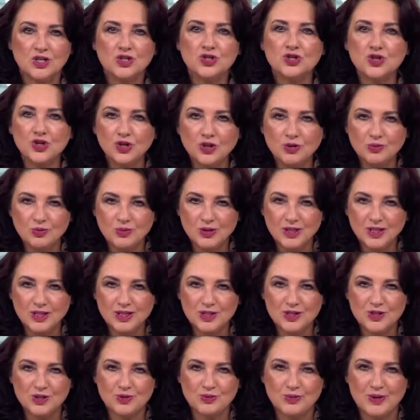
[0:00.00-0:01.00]
Join me
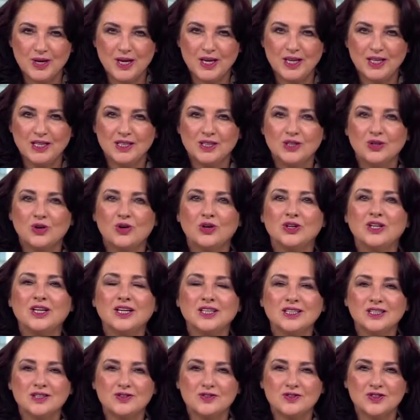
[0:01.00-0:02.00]
this May in the
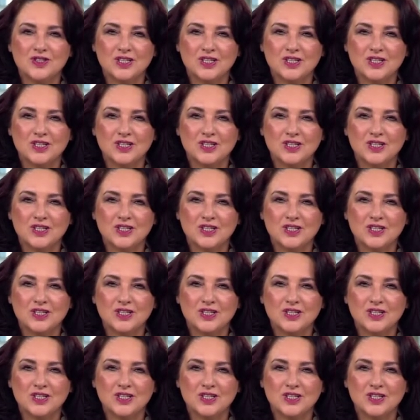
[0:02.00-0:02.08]
collective